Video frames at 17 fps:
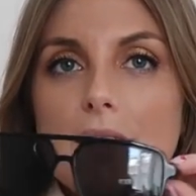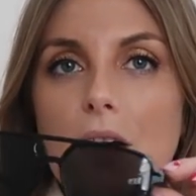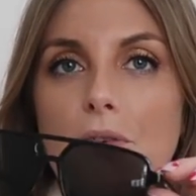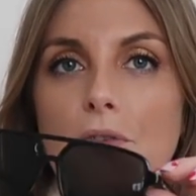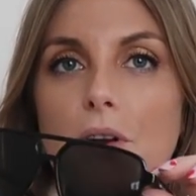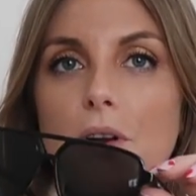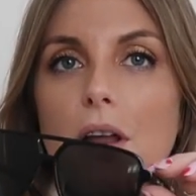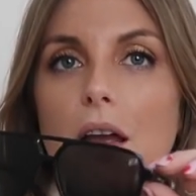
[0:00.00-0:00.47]
I
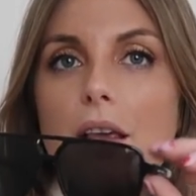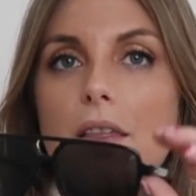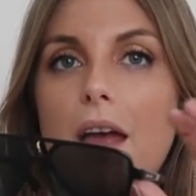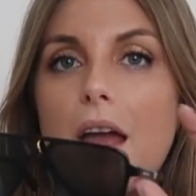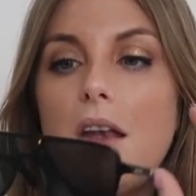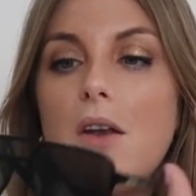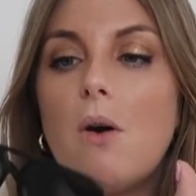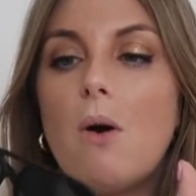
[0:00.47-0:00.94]
feel like
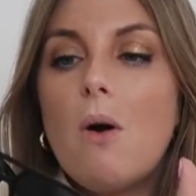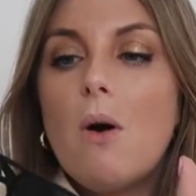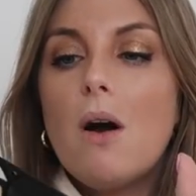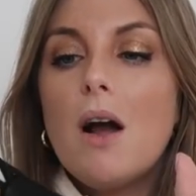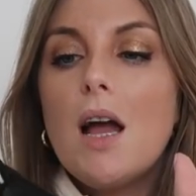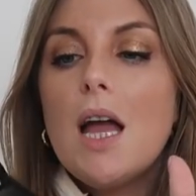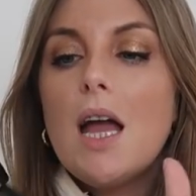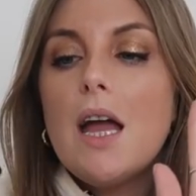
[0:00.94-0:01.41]
they're
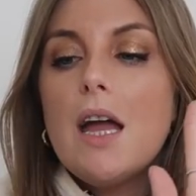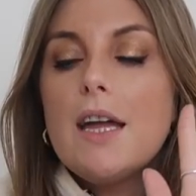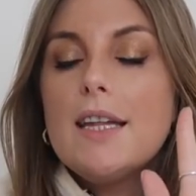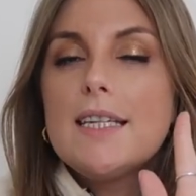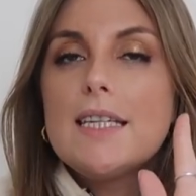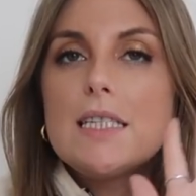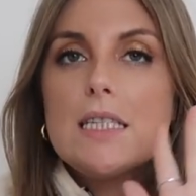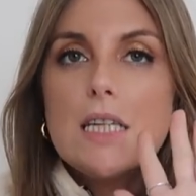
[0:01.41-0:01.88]
not
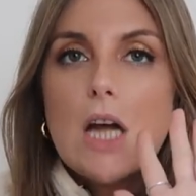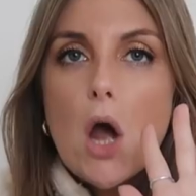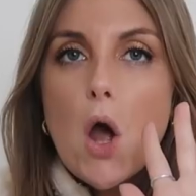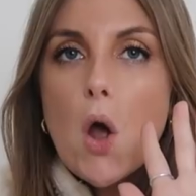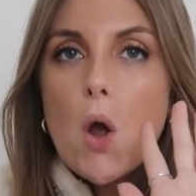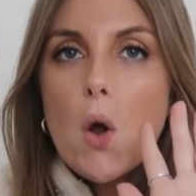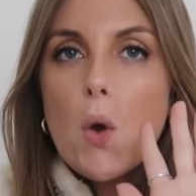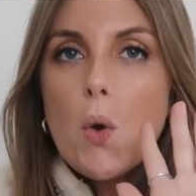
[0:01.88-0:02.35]

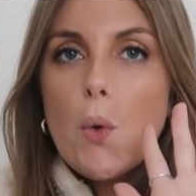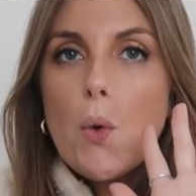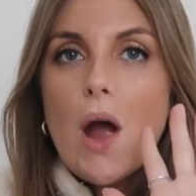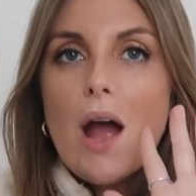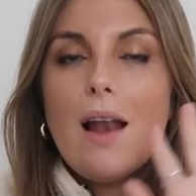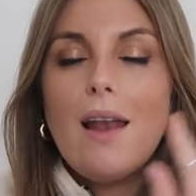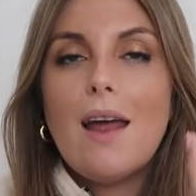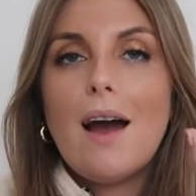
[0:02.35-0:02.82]

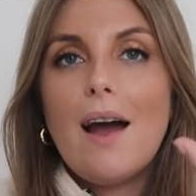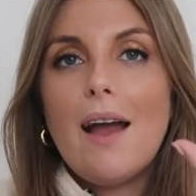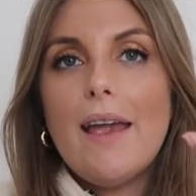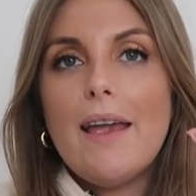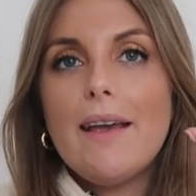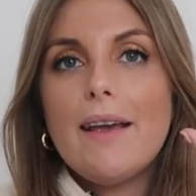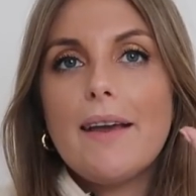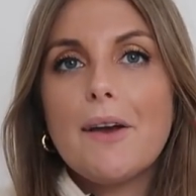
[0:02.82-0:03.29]
so
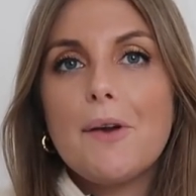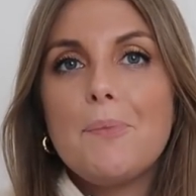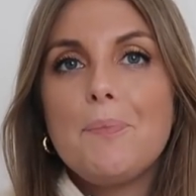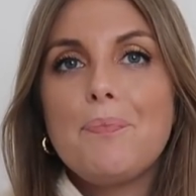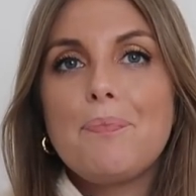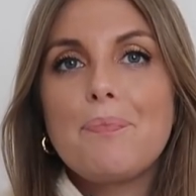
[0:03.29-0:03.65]
like,